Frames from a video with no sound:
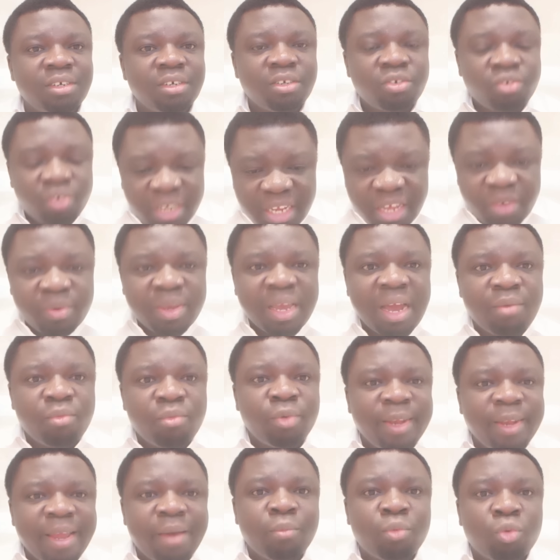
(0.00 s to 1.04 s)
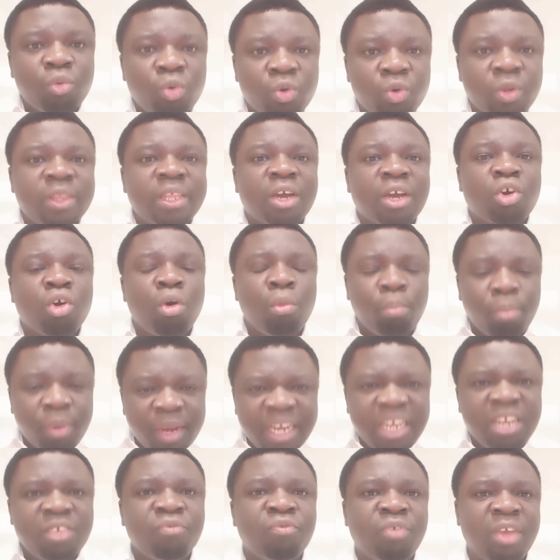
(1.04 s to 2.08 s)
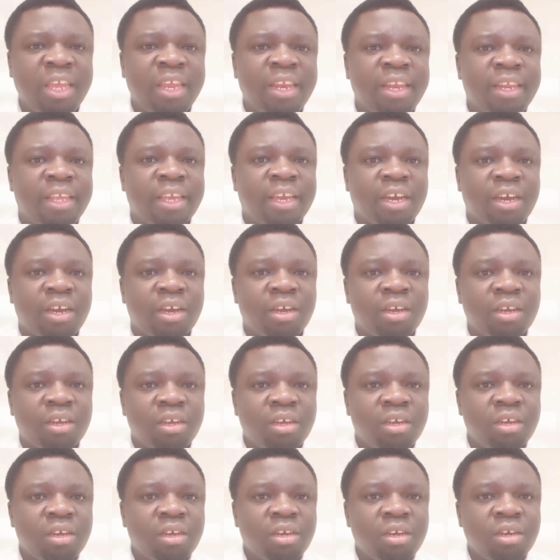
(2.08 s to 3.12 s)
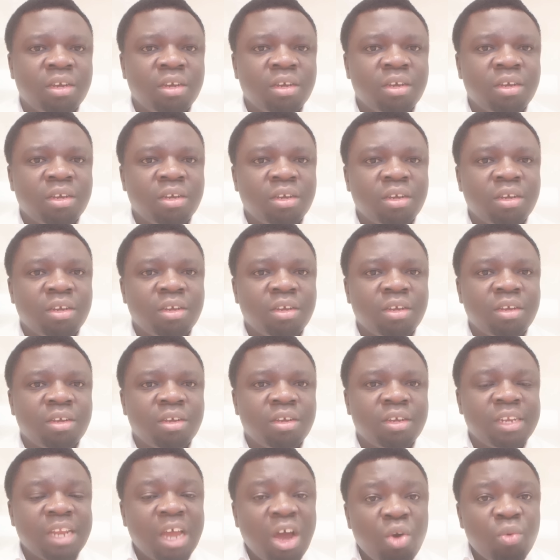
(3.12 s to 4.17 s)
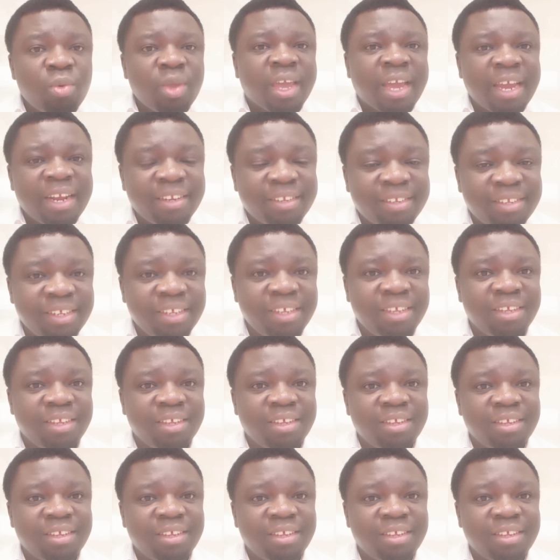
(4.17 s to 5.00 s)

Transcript: Today we have William Ruto, the complete failure. Now we can see.